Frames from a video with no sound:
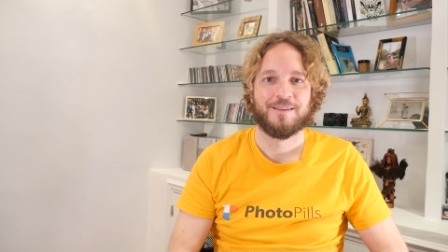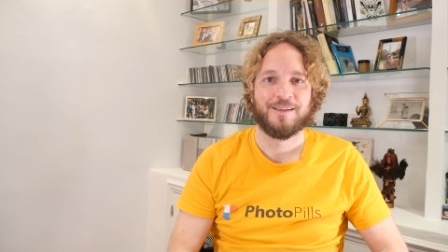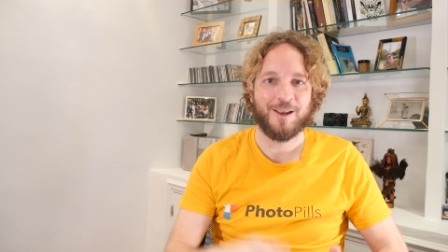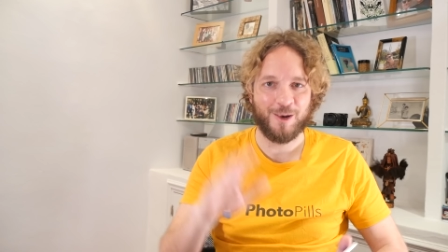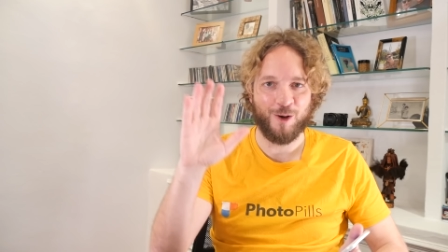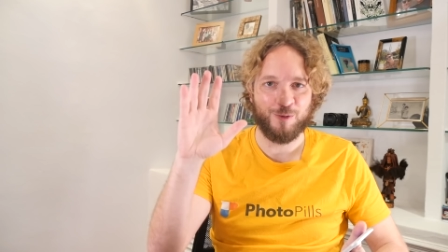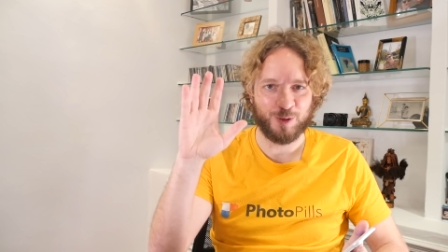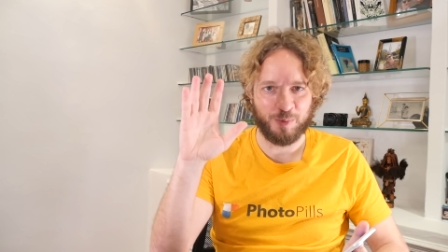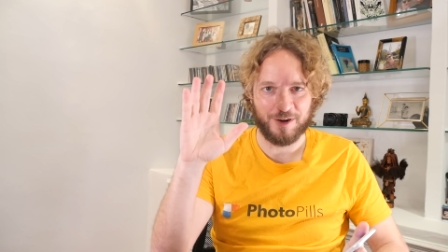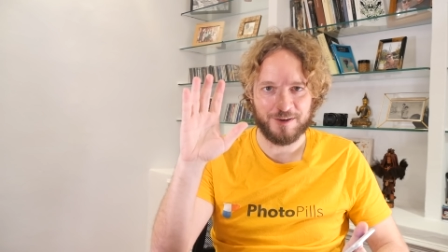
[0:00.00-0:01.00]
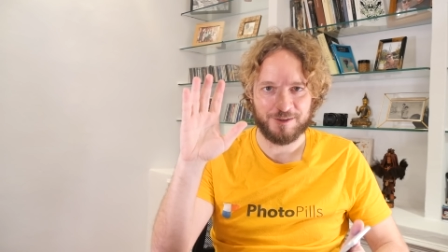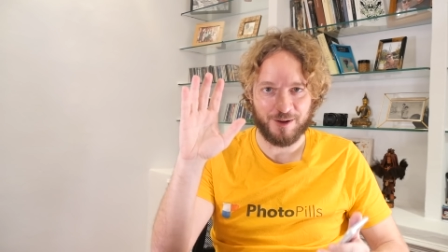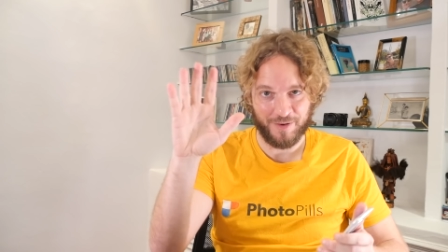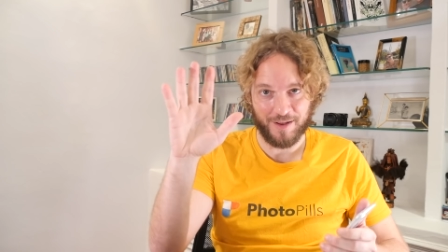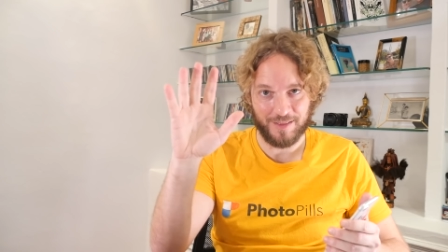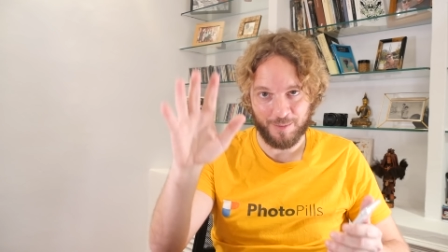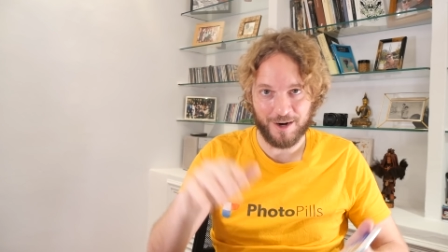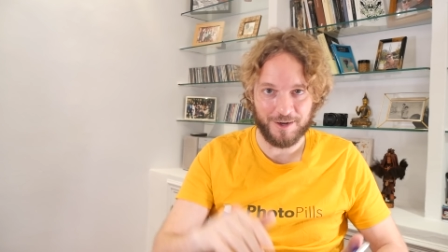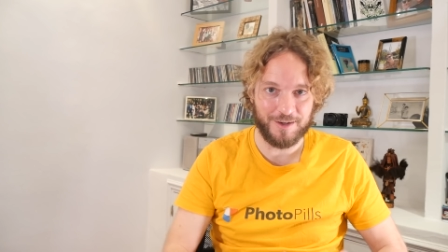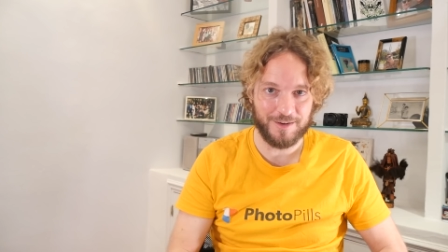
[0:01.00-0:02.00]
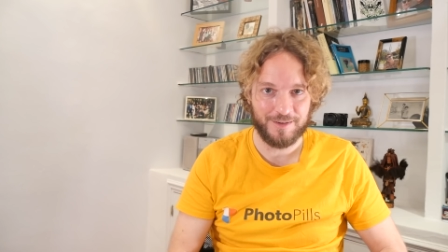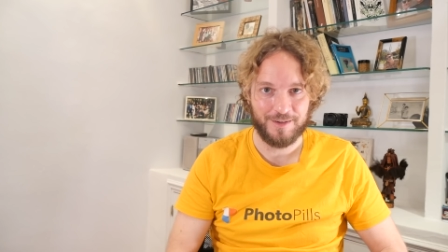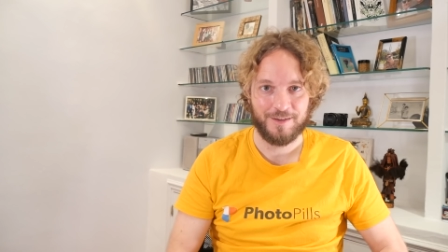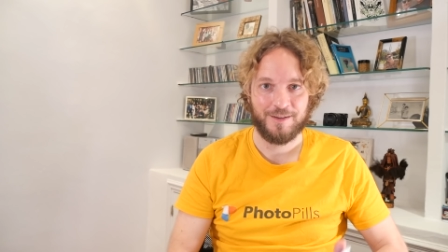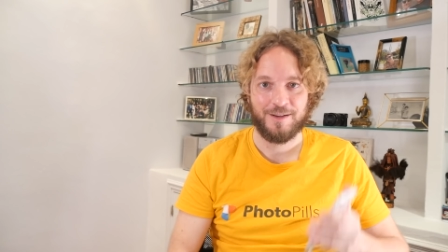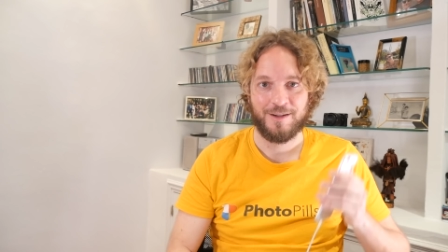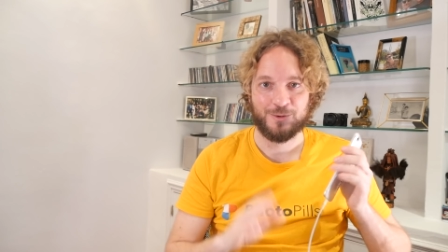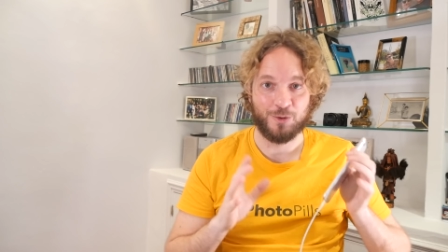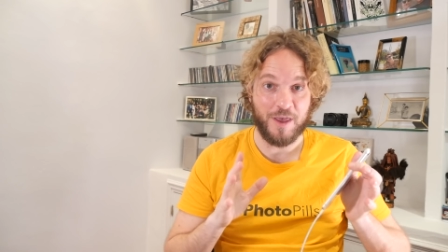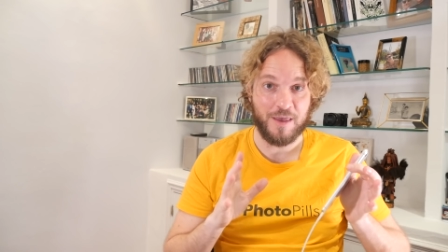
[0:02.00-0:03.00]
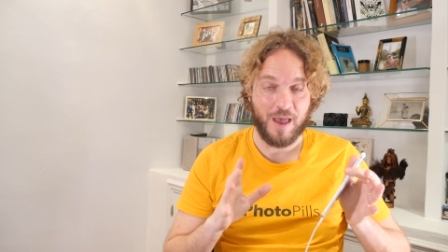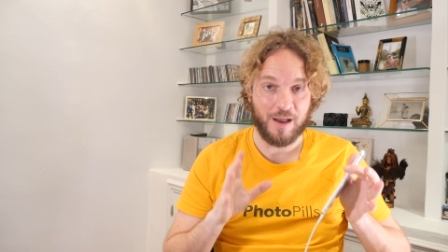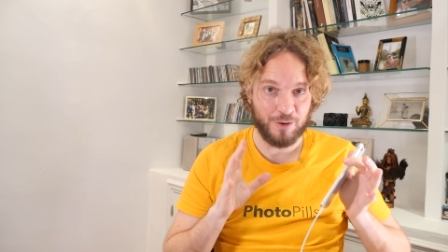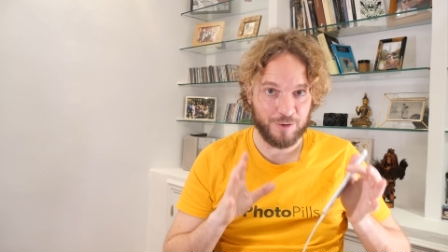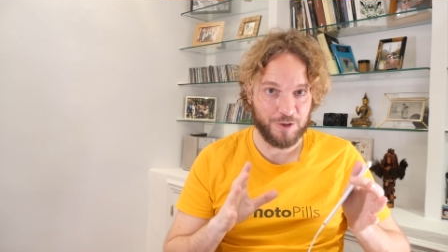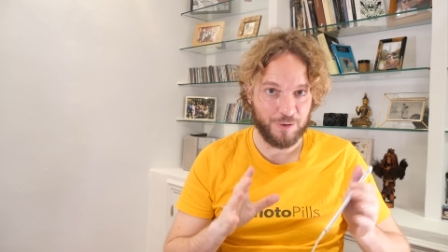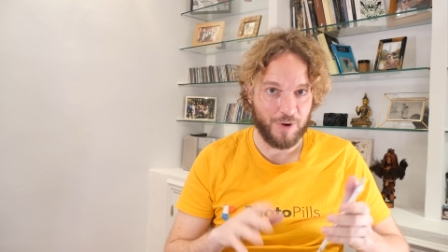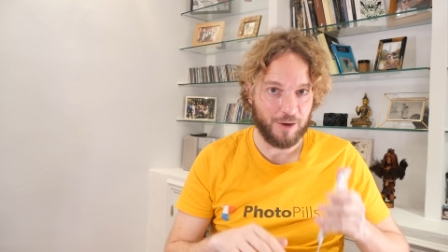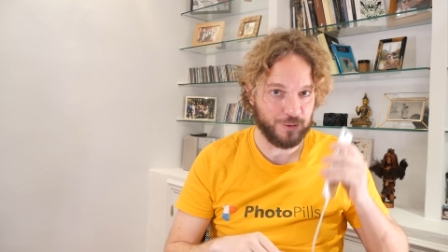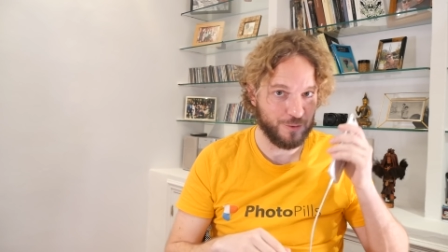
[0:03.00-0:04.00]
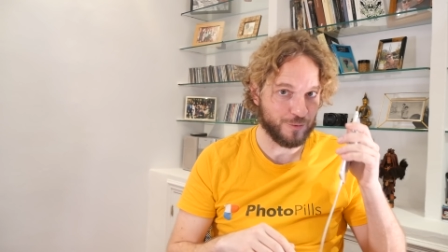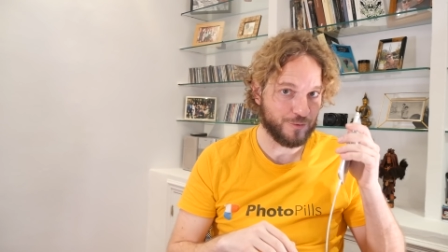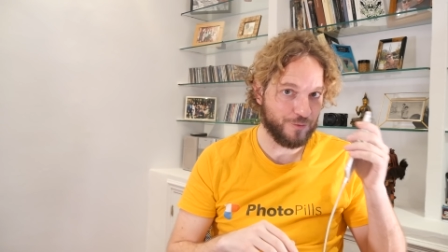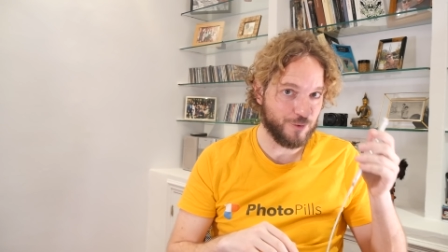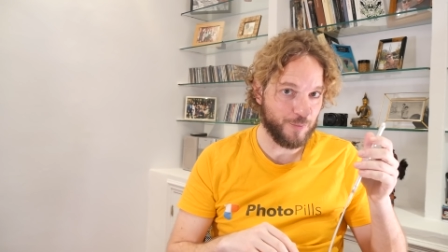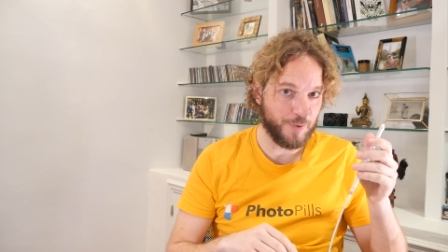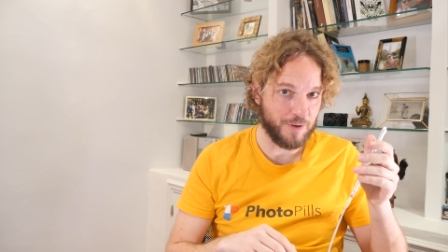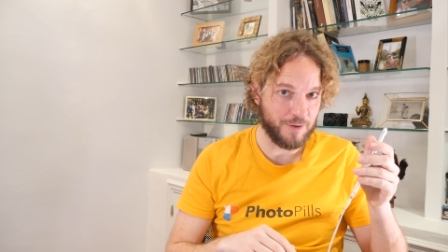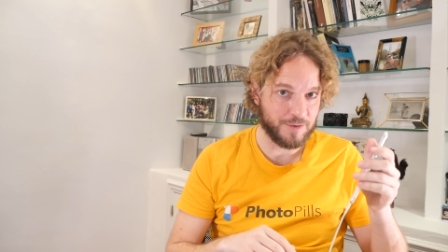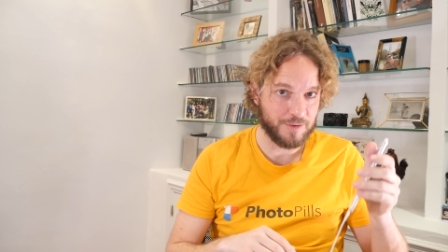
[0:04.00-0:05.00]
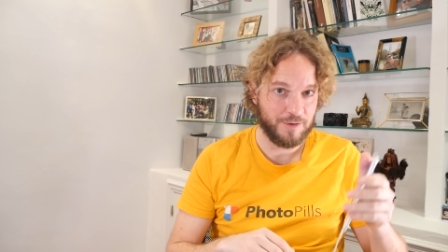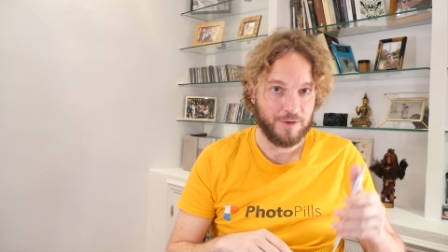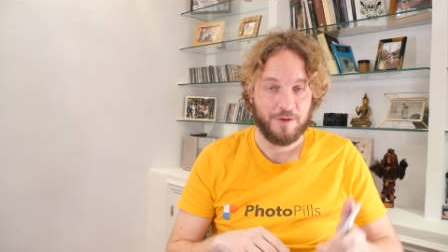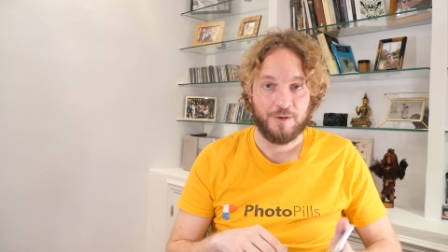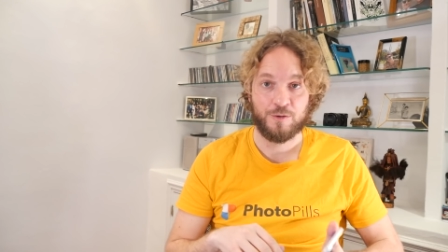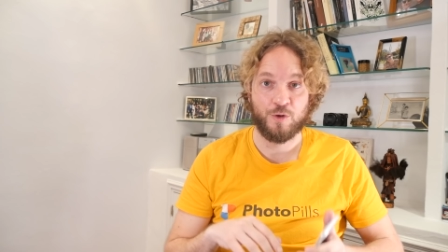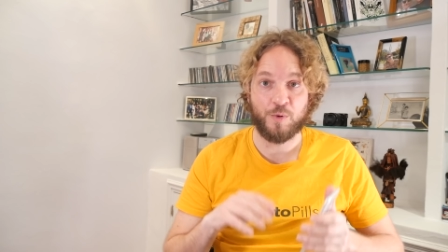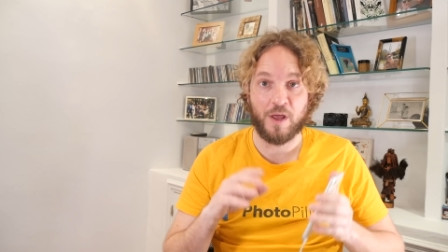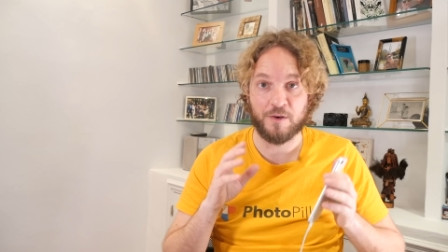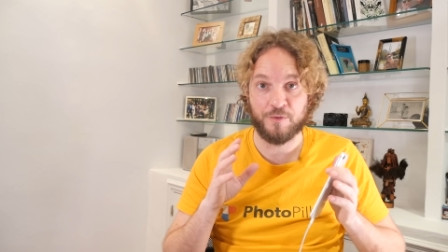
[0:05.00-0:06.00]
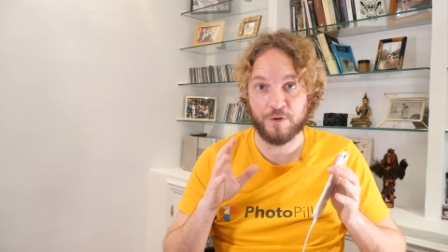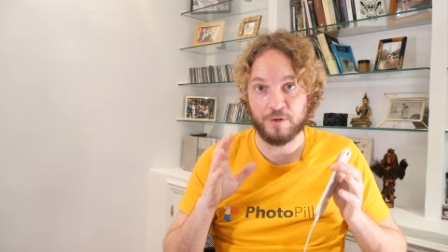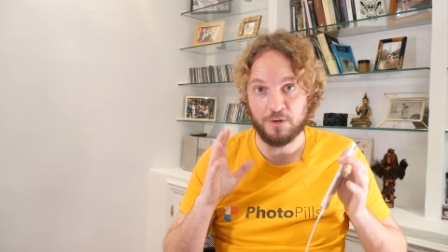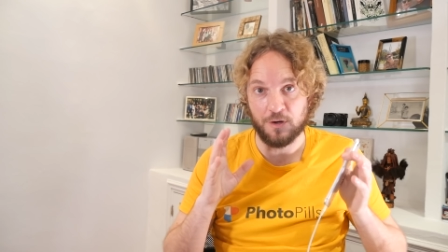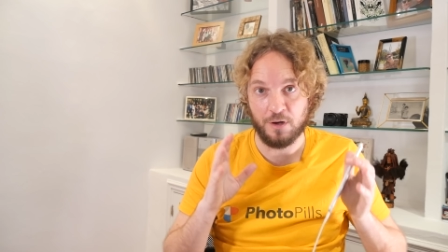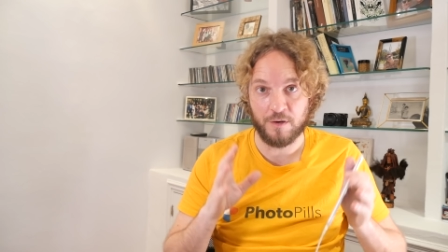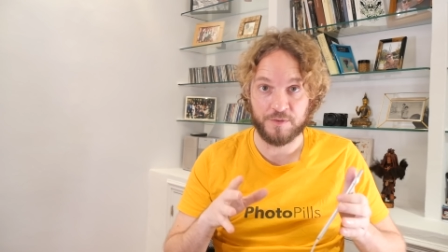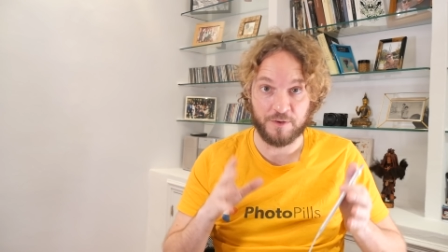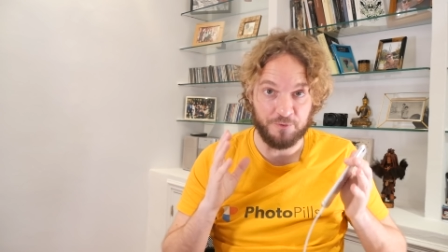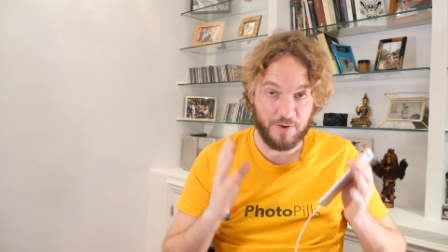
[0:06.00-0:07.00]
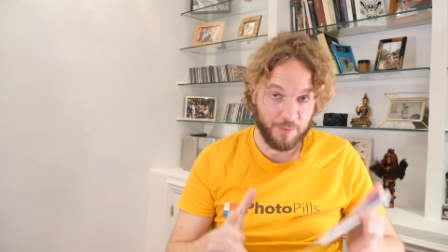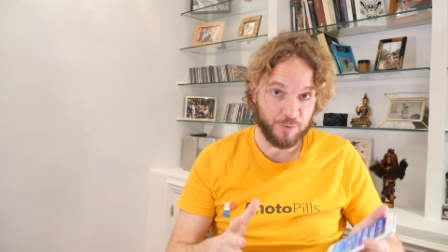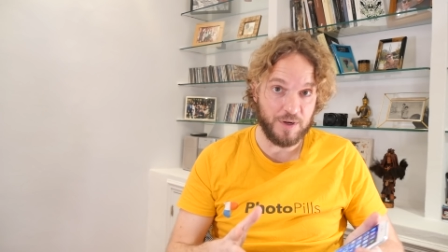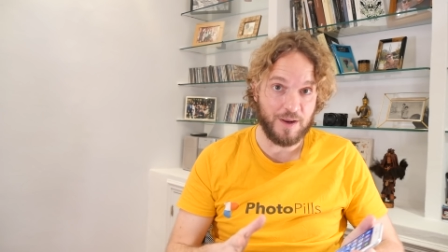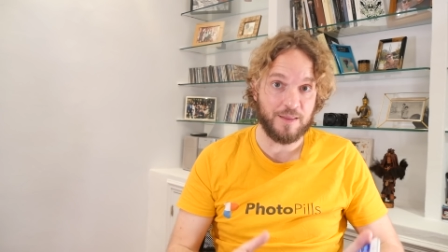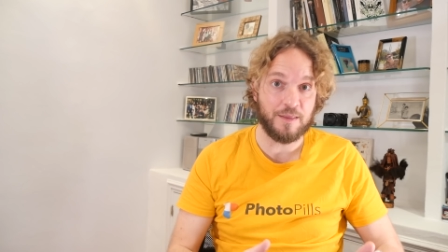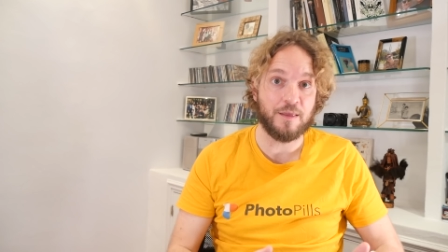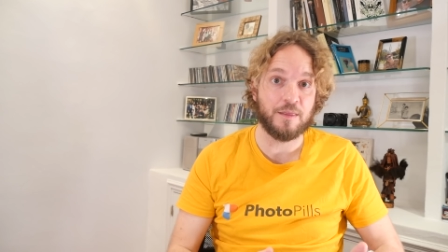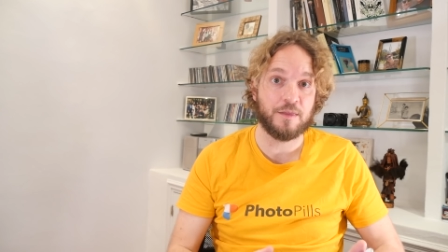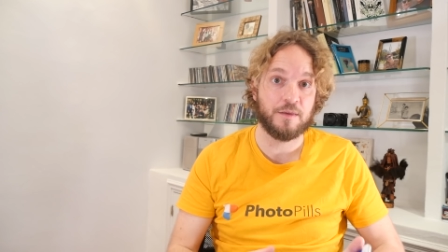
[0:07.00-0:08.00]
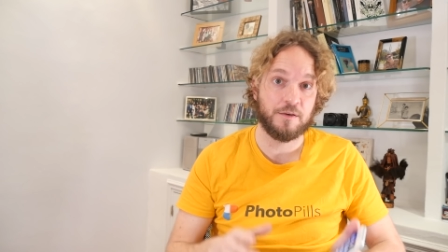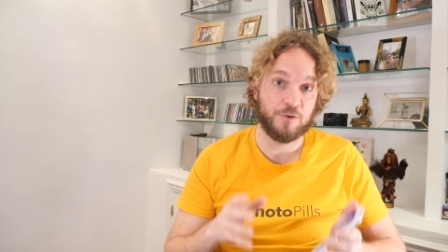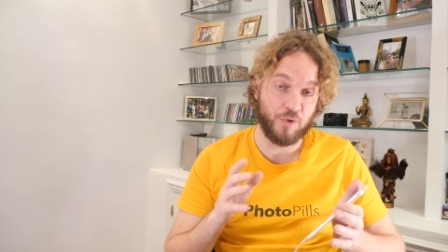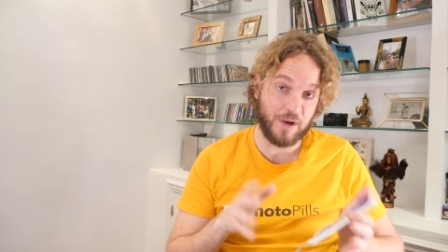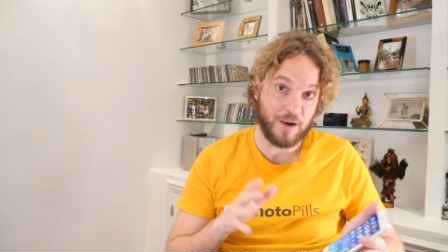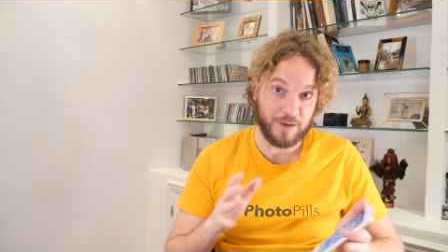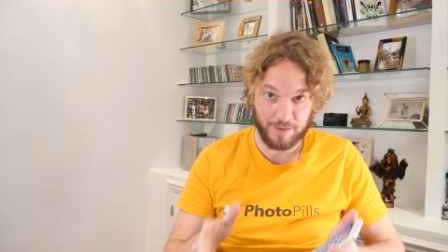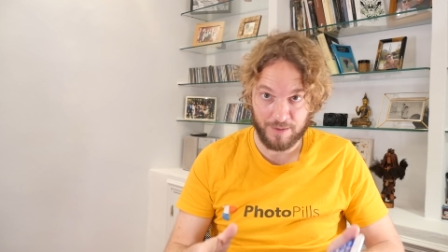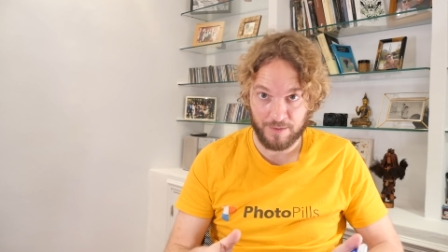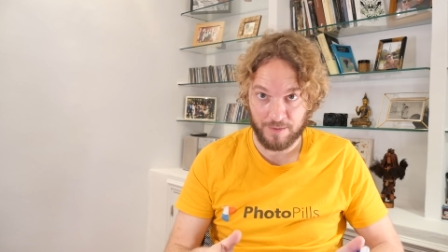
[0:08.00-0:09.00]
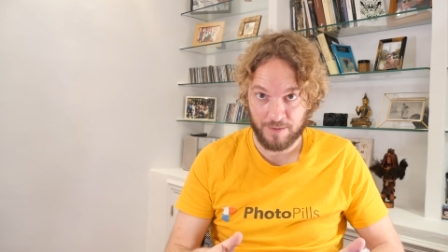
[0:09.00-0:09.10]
Hello PhotoPillers, Rafael Labar here. Today I'm going to show you how to use PhotoPills to plan a photo of the February nineteenth, twenty nineteen